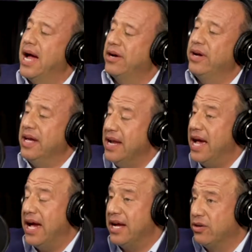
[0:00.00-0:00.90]
I agree. And
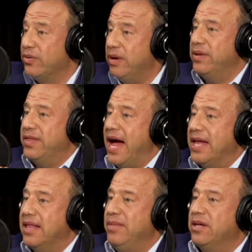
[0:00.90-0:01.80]
I, I agree with
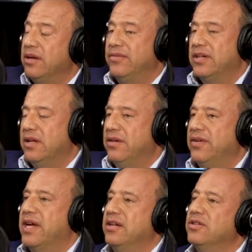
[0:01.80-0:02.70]
that. Let me give a
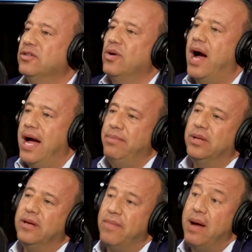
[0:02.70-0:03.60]
clarification. So I
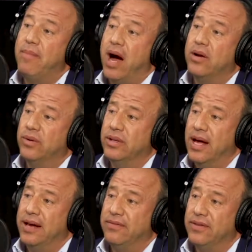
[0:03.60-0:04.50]
believe my motto in
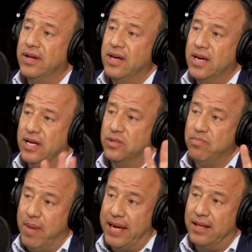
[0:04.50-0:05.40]
life is
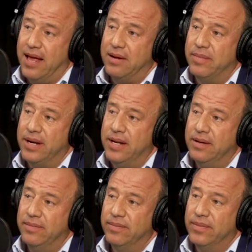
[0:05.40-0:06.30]
make a lot of money
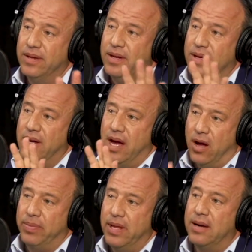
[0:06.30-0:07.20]

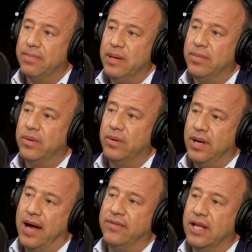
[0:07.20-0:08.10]
help a lot of people,
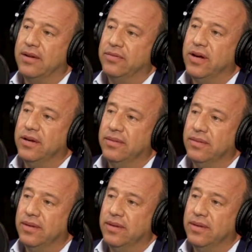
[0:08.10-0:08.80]
have a lot of fun